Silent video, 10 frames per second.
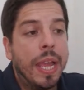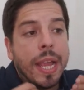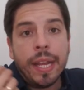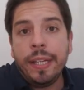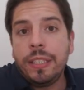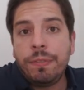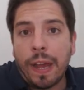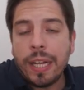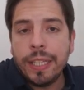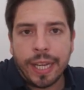It is
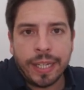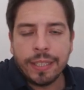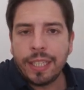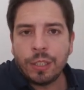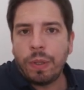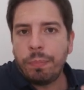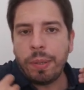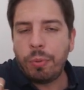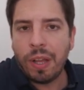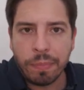validated. That's what people
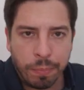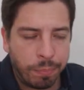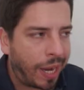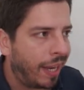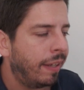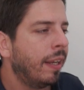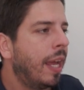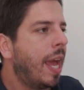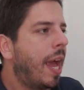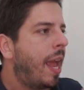have been buying.
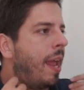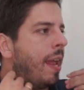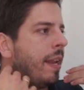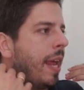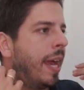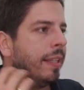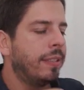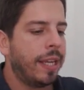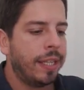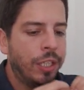And I
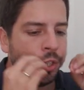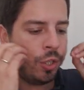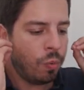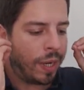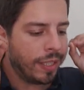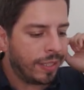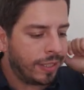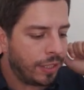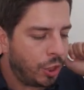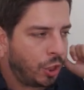decide, you know what? This
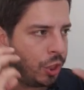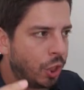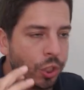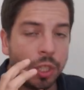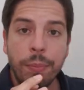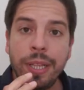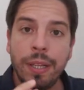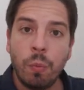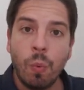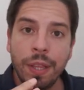is just going to be the
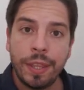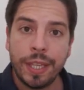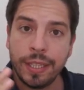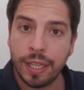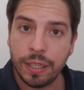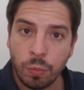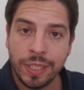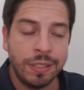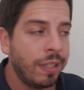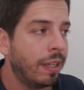one thing that we
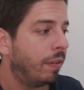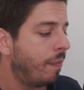sell.